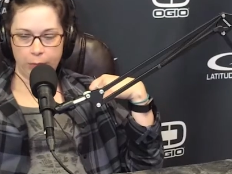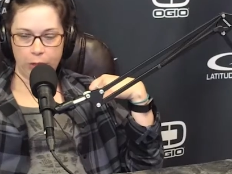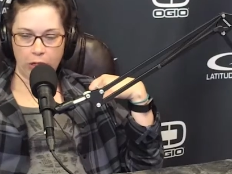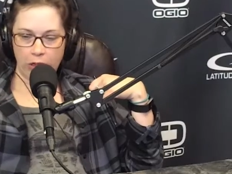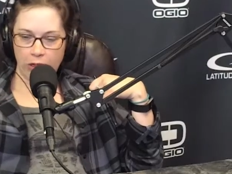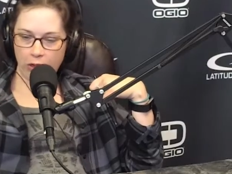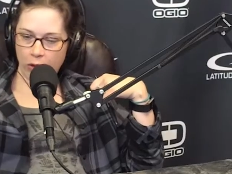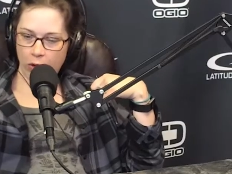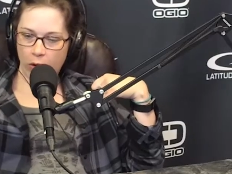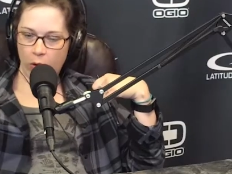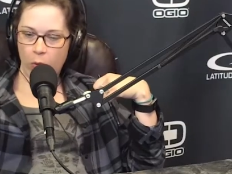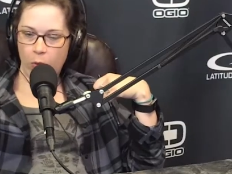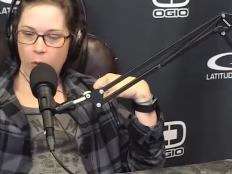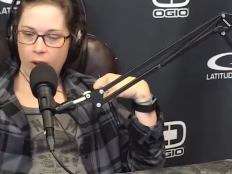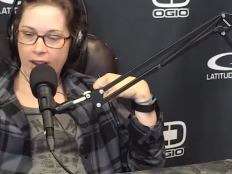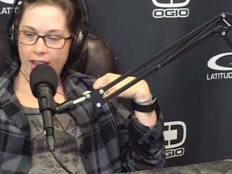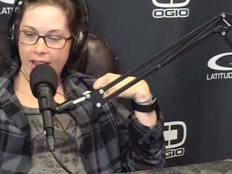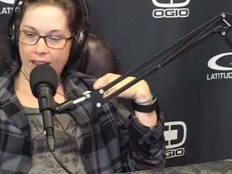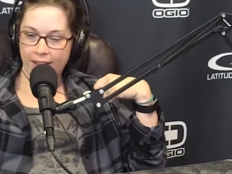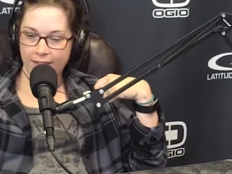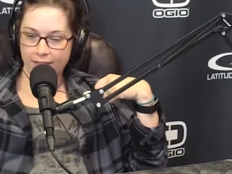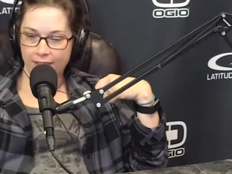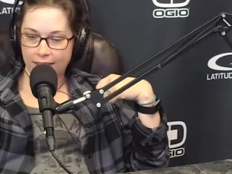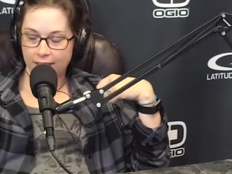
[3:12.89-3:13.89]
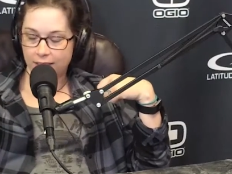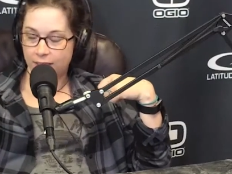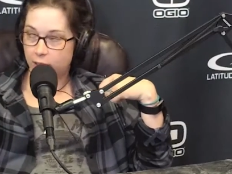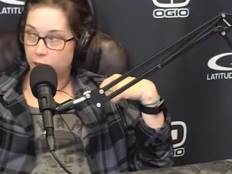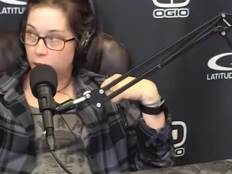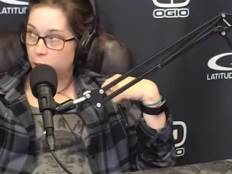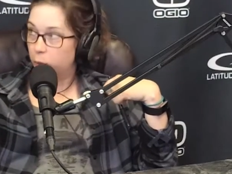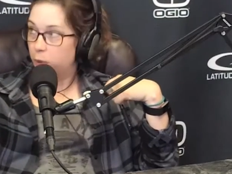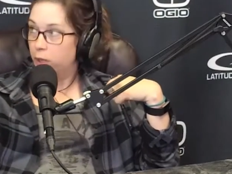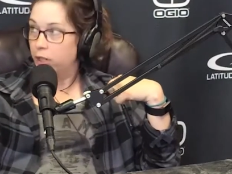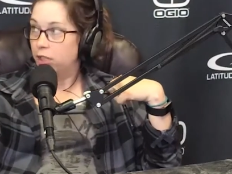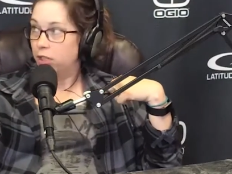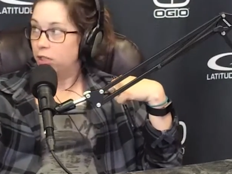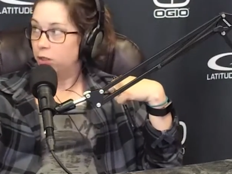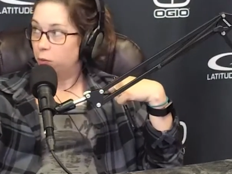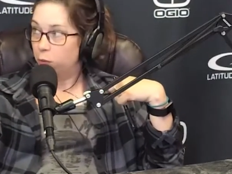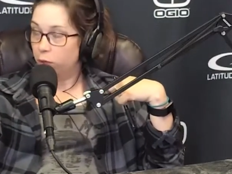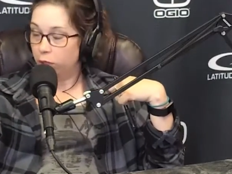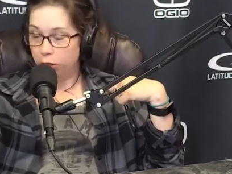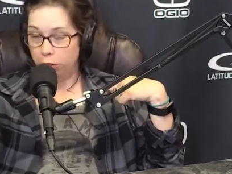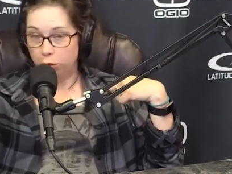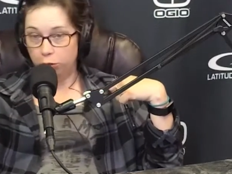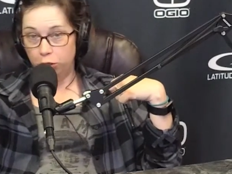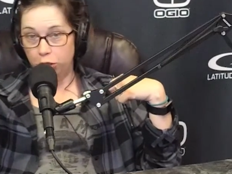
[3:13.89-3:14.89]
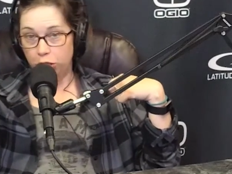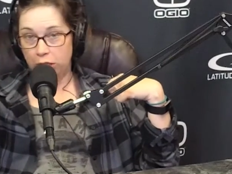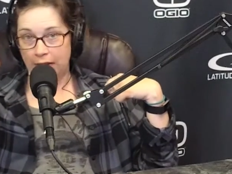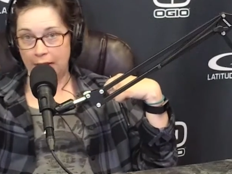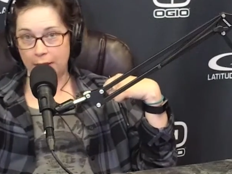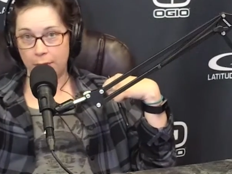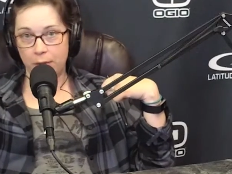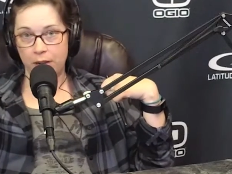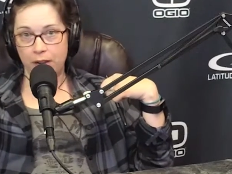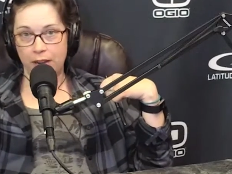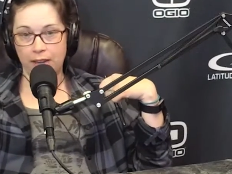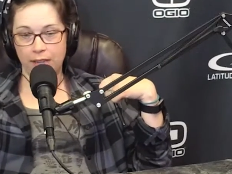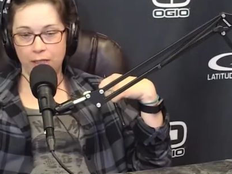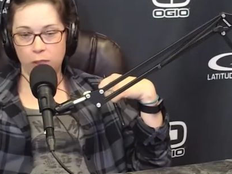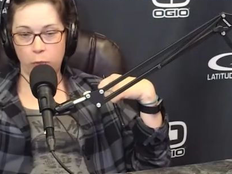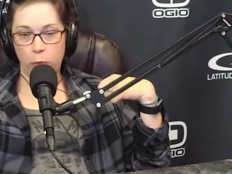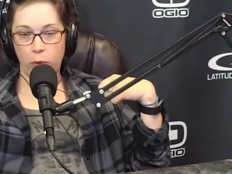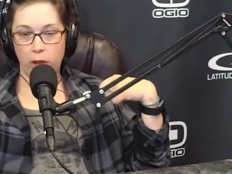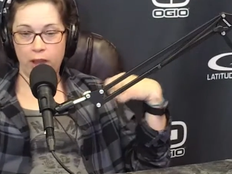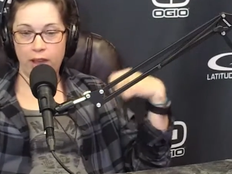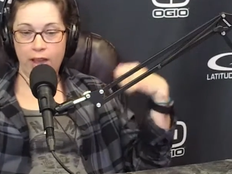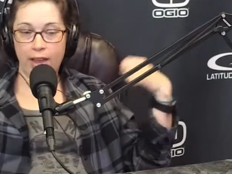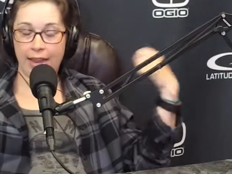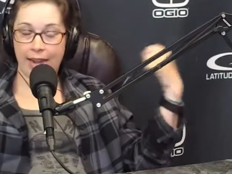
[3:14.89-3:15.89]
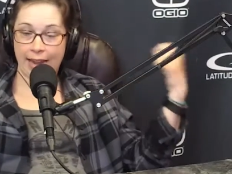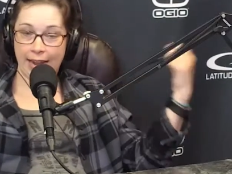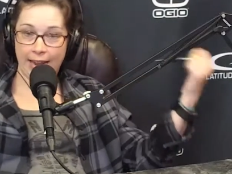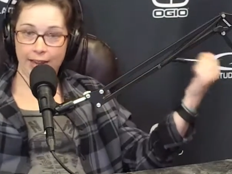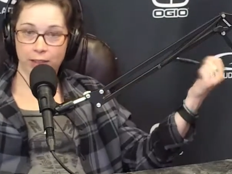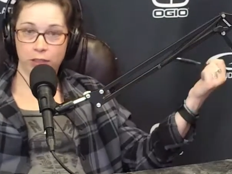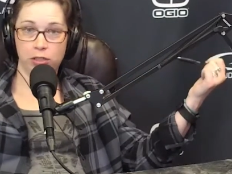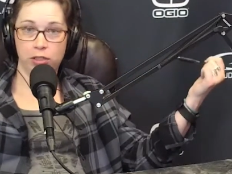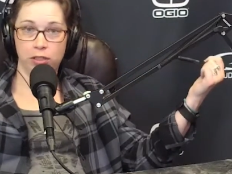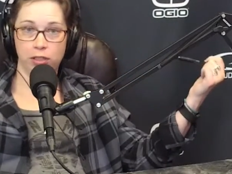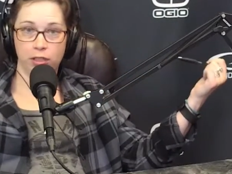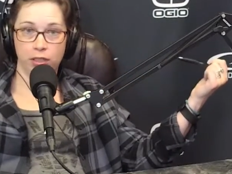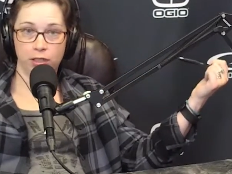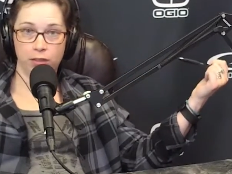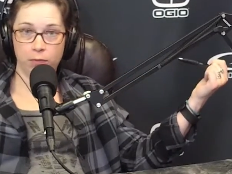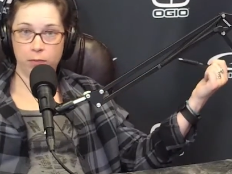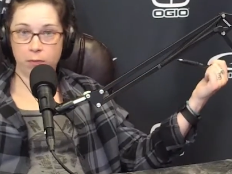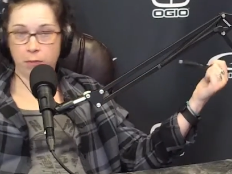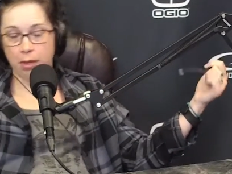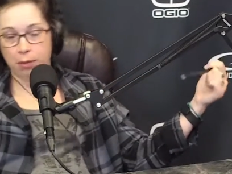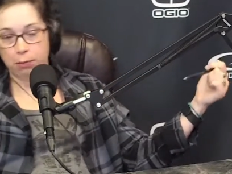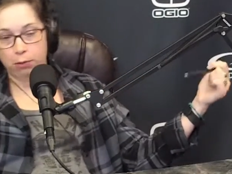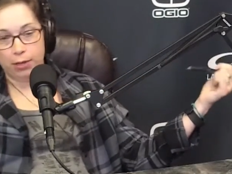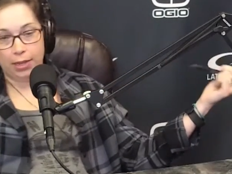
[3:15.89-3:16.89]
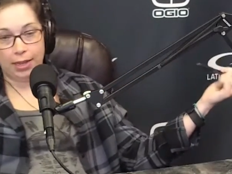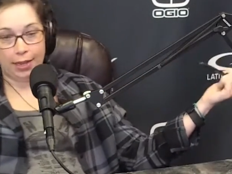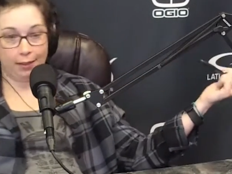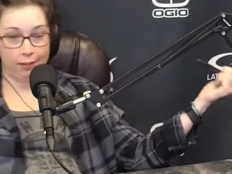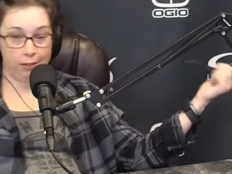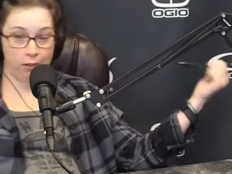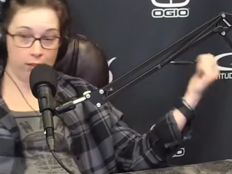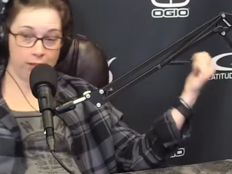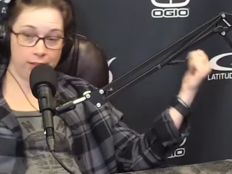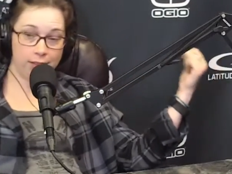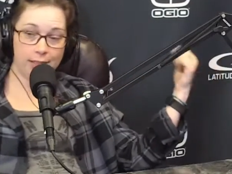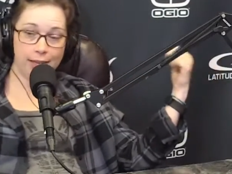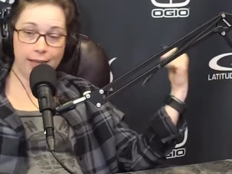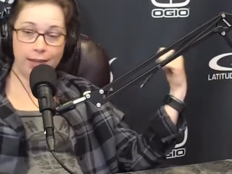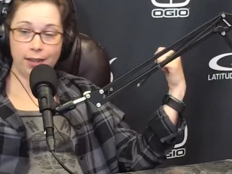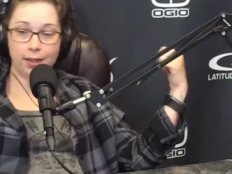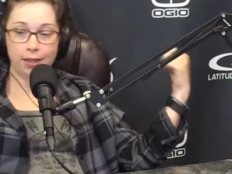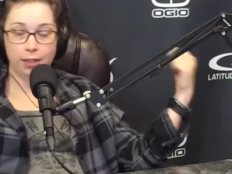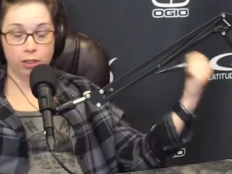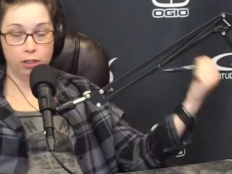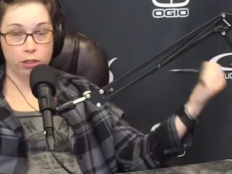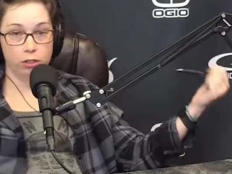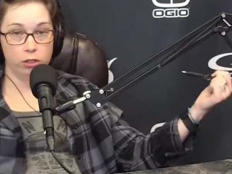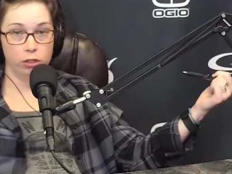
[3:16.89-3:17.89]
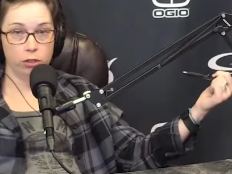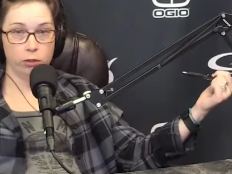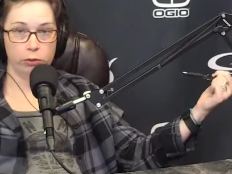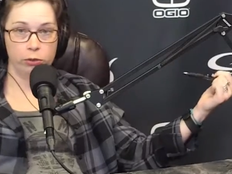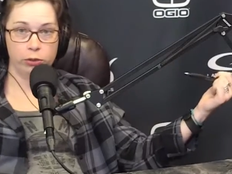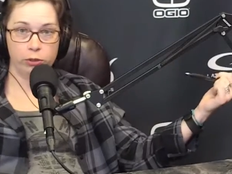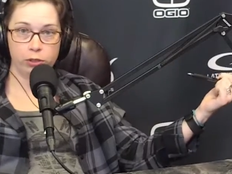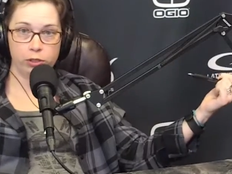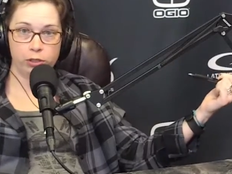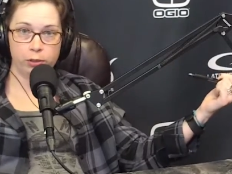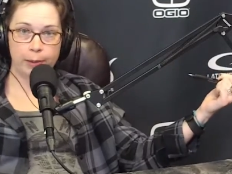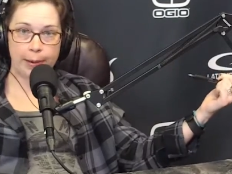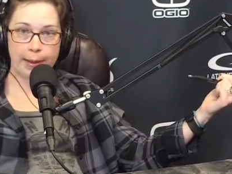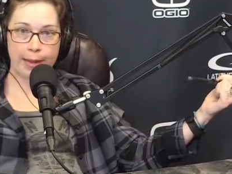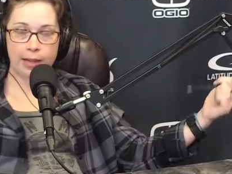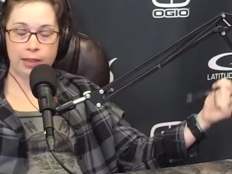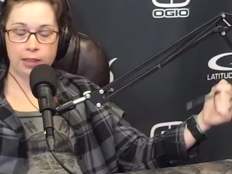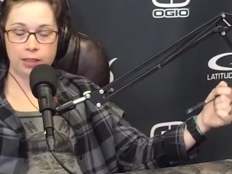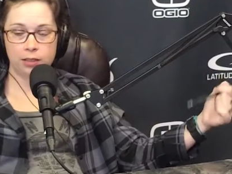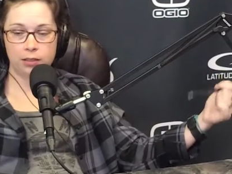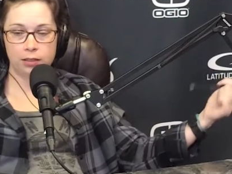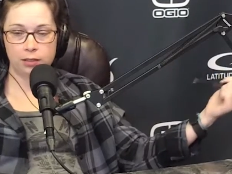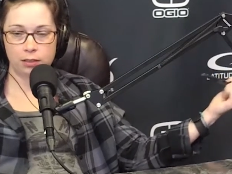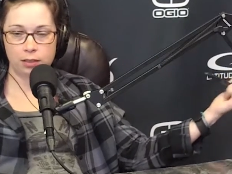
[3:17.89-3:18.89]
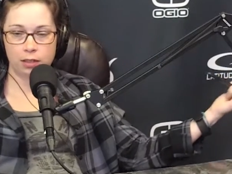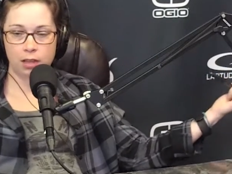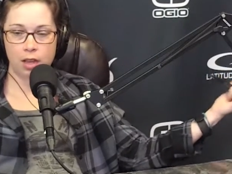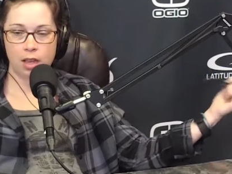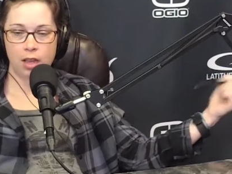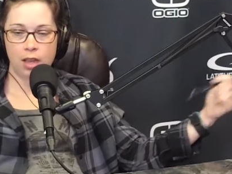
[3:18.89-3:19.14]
you don't want to have that situation where you jam a nice putt and actually maybe you get a little excited and you do lose your balance,